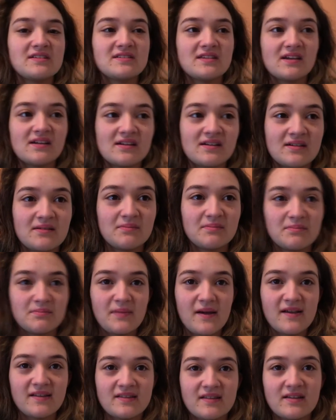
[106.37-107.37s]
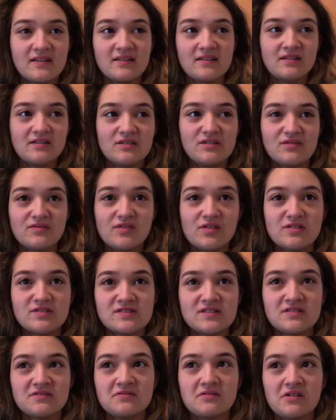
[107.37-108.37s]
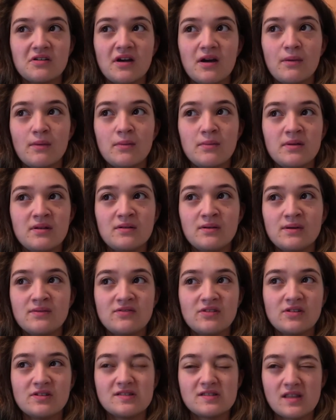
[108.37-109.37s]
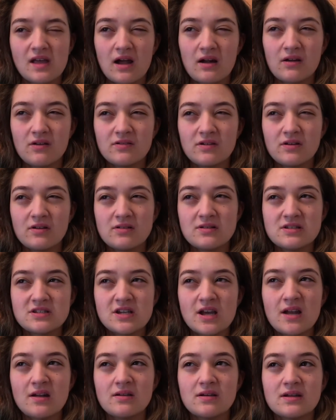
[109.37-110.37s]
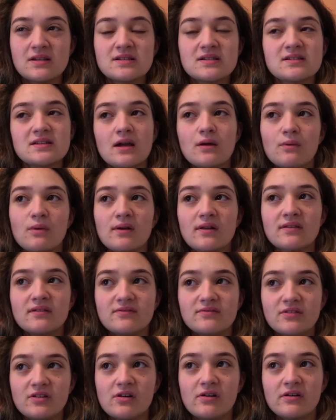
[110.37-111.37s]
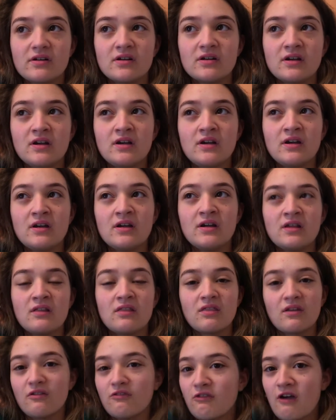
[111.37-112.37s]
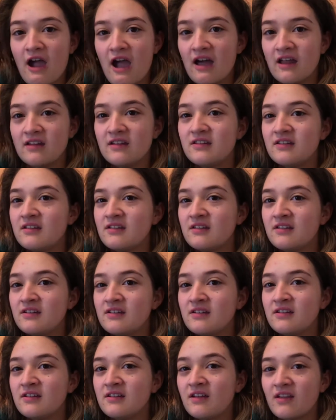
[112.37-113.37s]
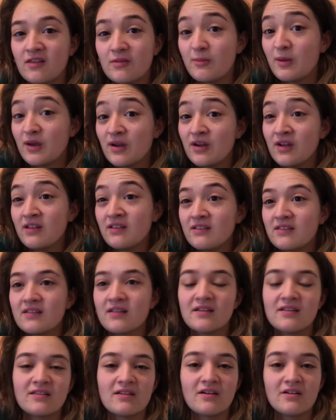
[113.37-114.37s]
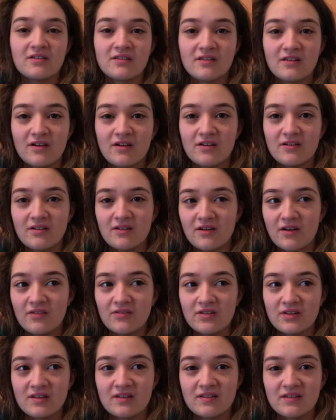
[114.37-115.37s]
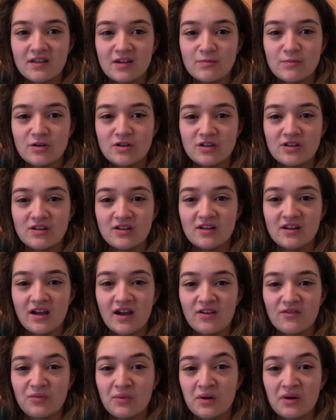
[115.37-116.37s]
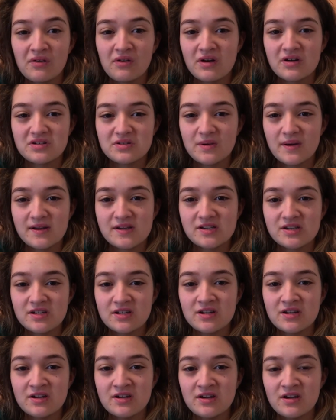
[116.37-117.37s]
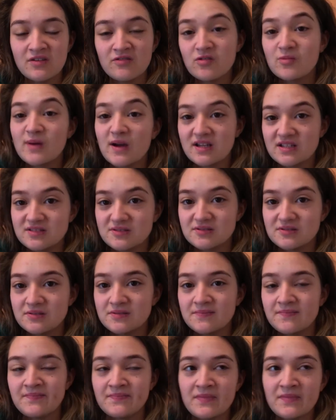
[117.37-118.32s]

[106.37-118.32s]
it's like basically two vlogs in a row. I won't be doing vlogs that often on this channel. It's just I wanted to vlog the grad experience because obviously I'm only gonna have one graduation from high school.